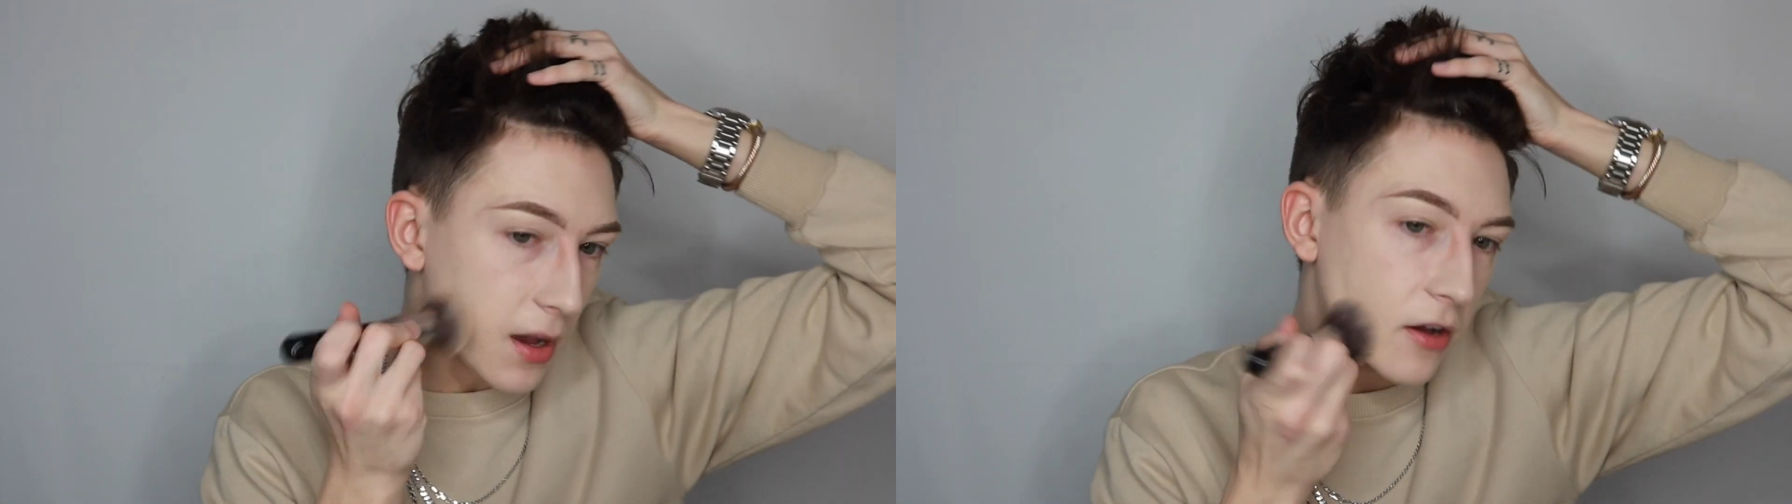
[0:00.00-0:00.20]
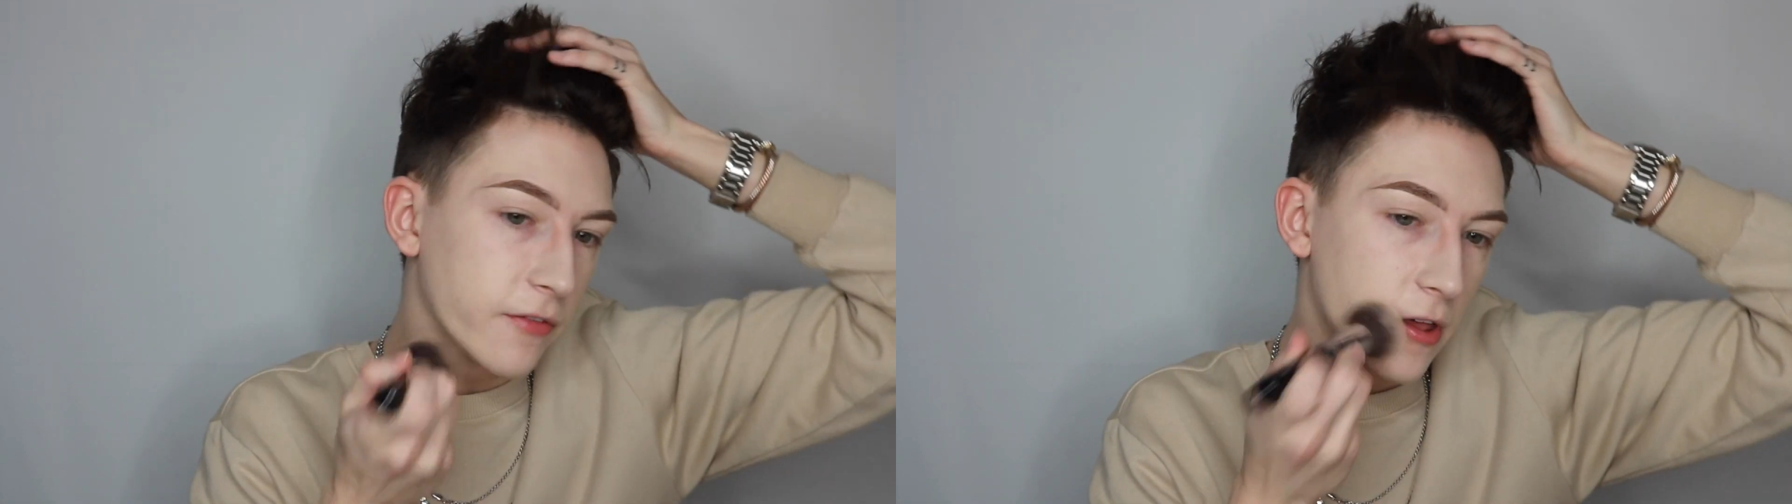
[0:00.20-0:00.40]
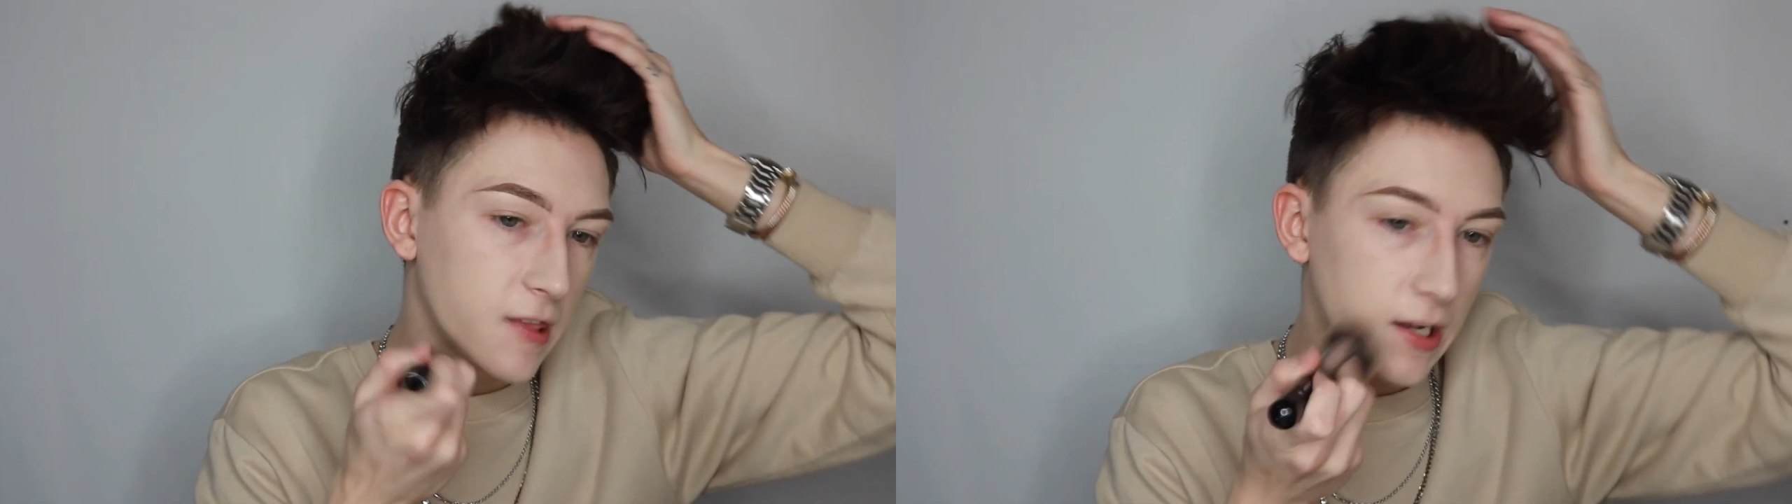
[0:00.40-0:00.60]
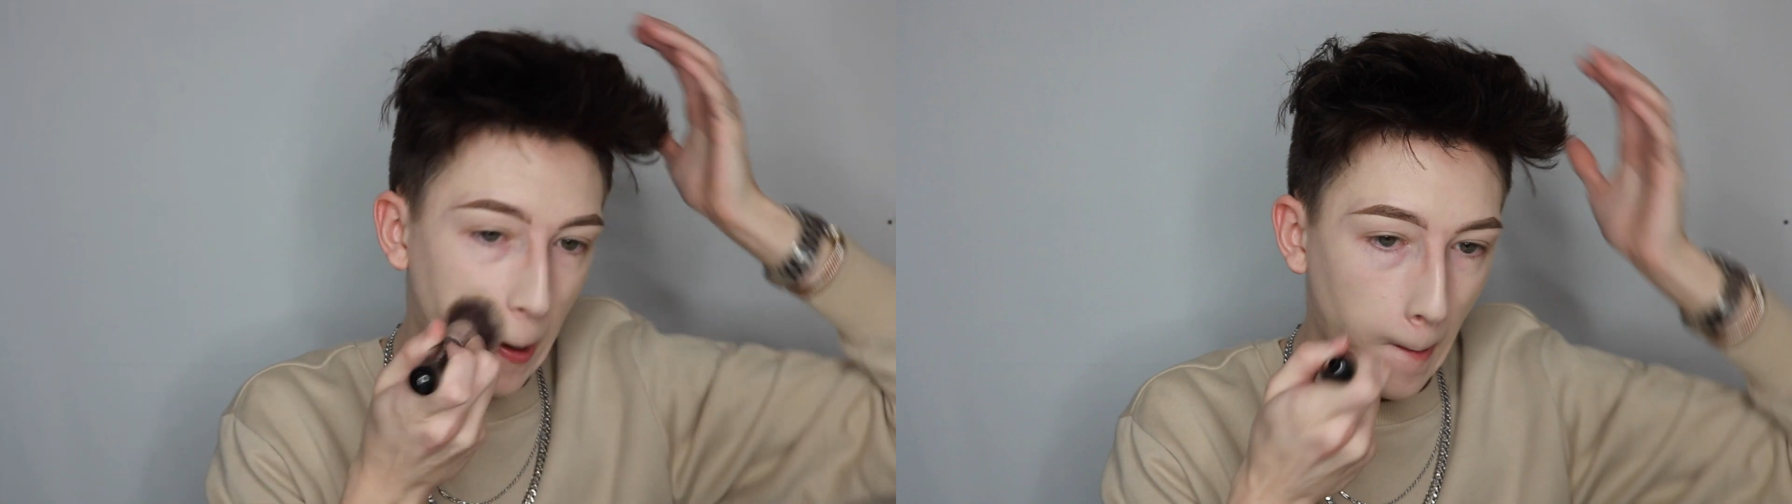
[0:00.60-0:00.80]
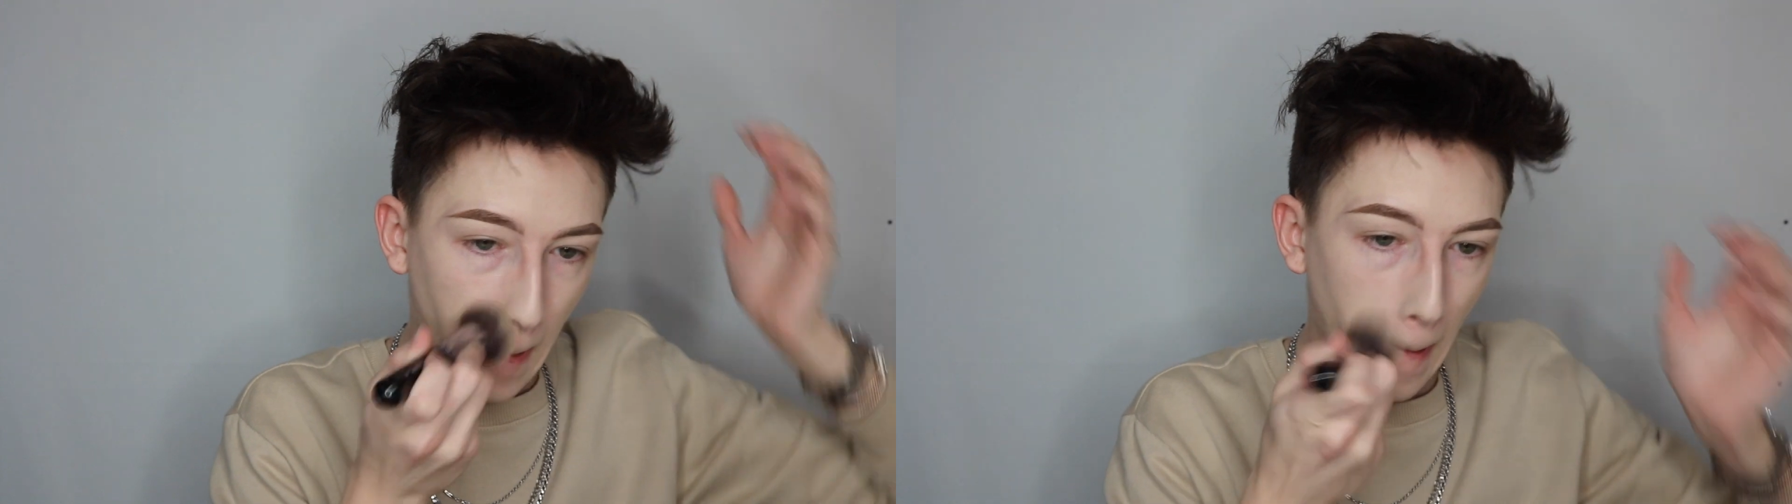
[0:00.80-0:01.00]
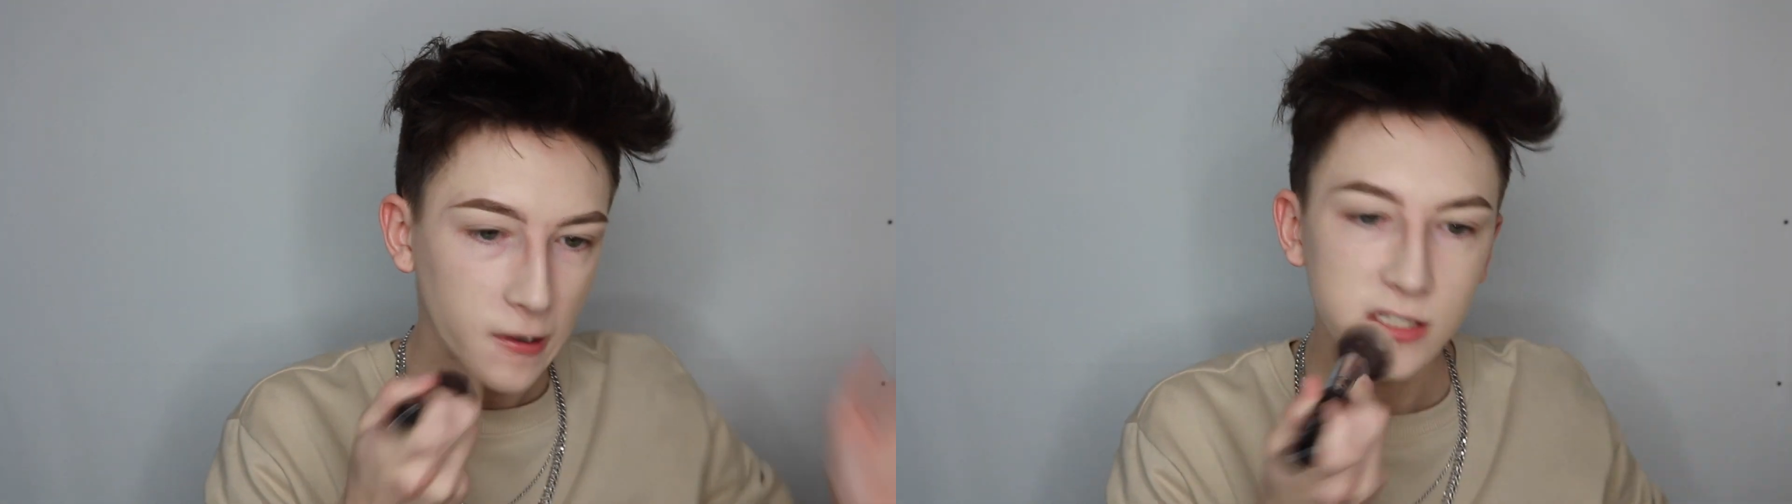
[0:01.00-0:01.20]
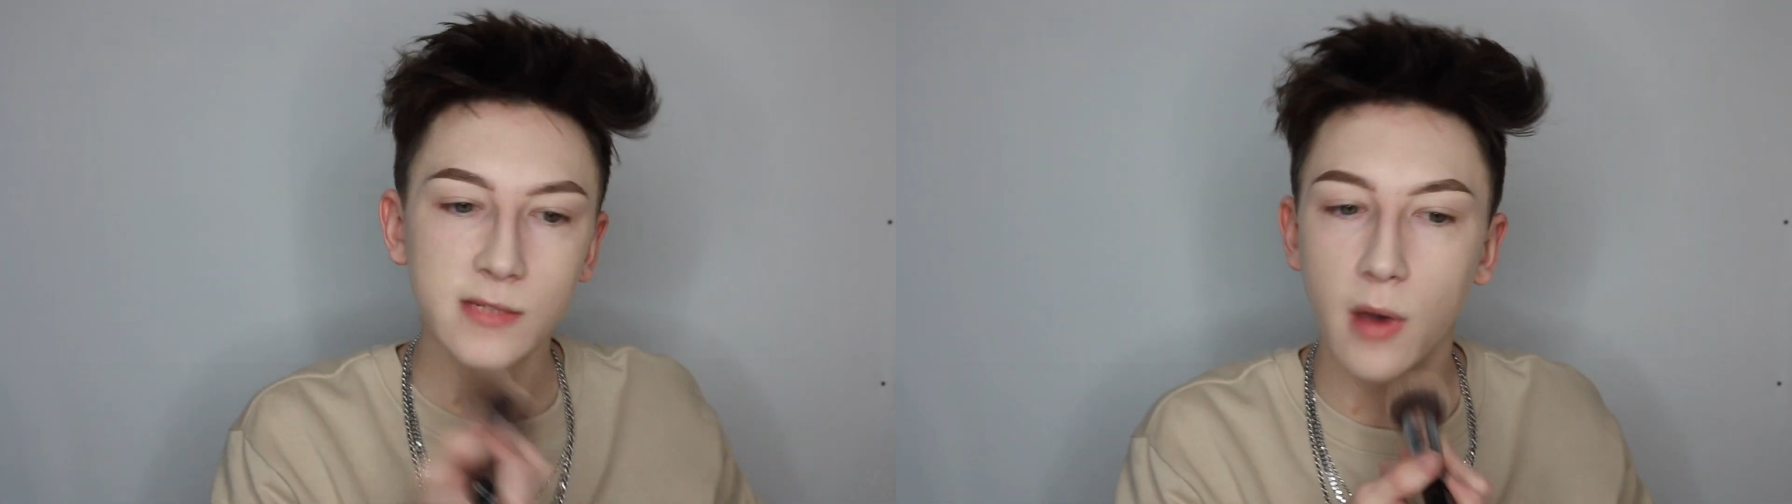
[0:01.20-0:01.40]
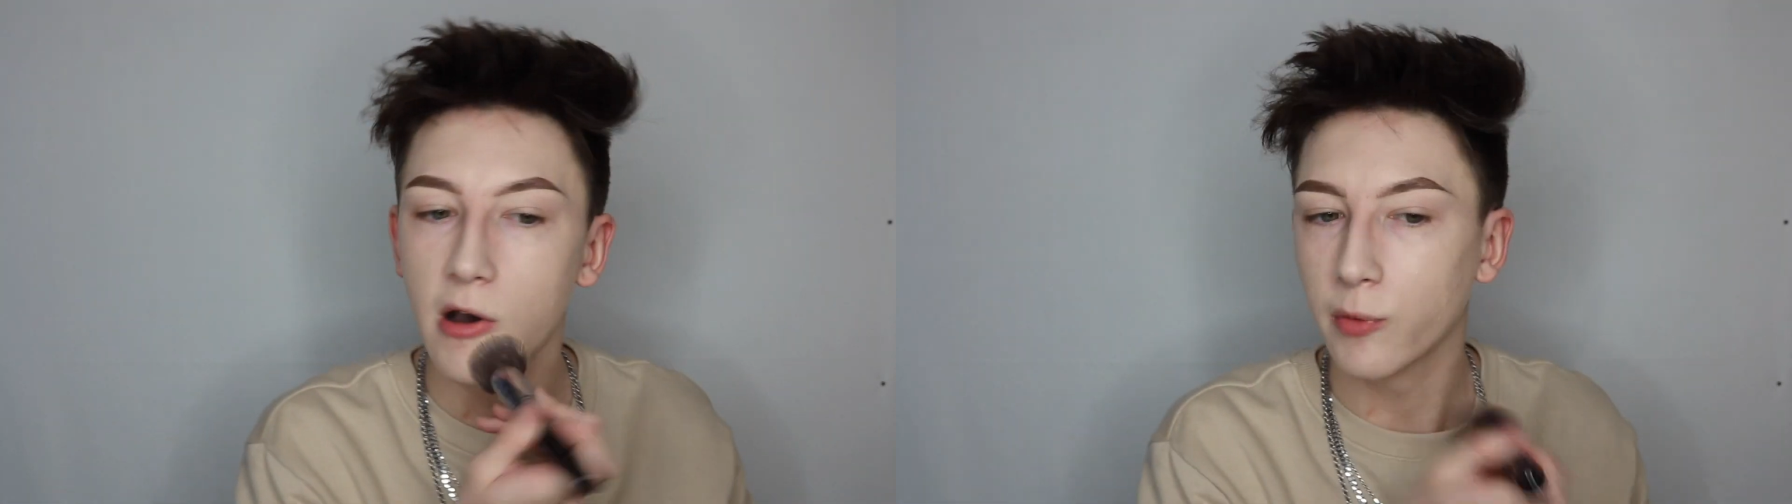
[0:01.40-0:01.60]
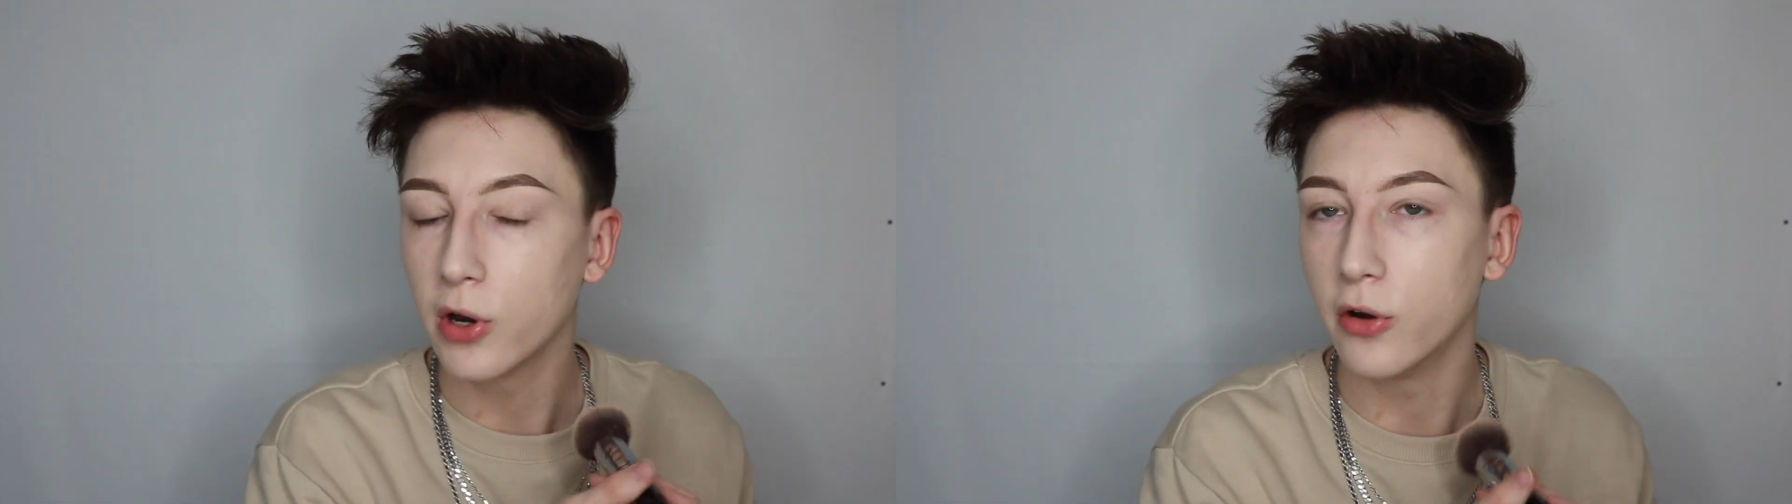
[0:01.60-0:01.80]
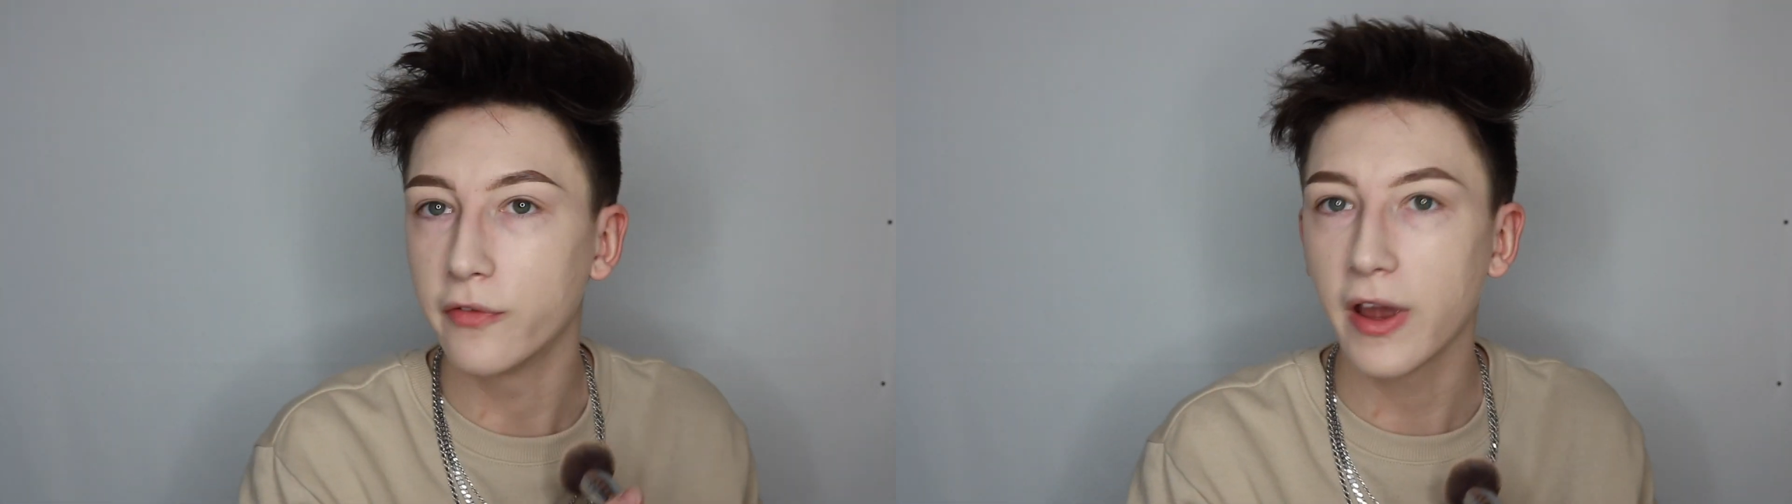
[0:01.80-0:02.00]
of the small
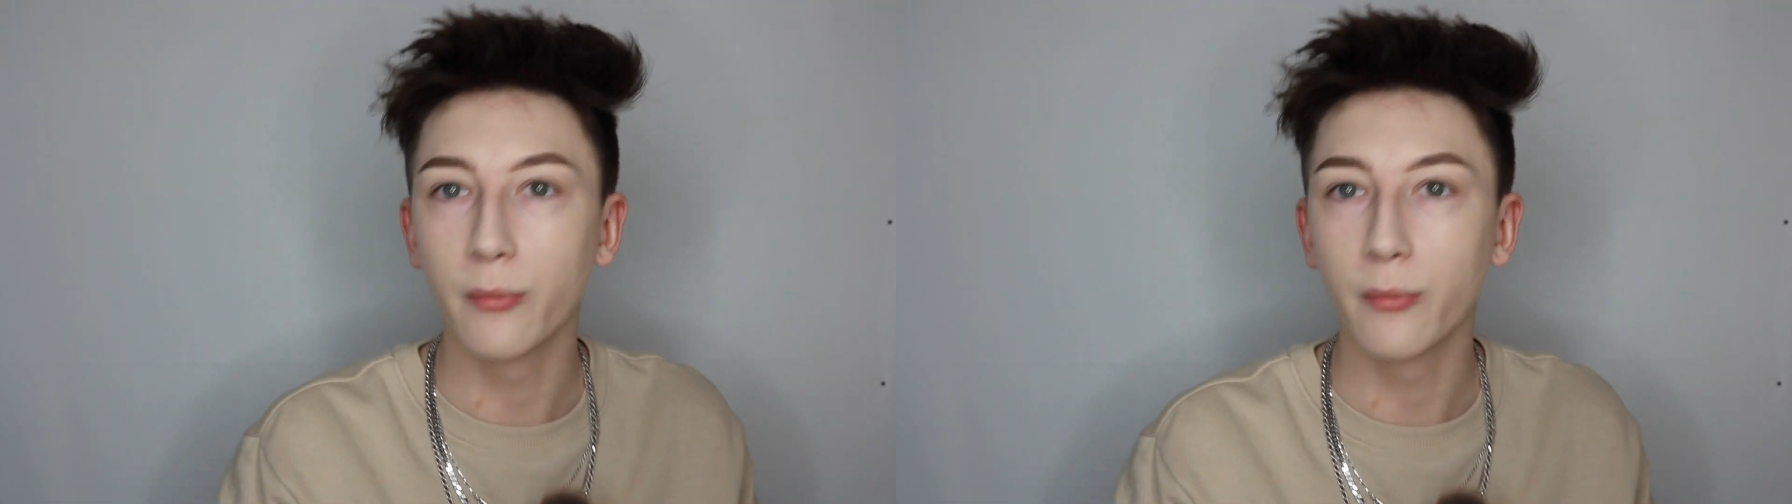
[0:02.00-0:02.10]
roof.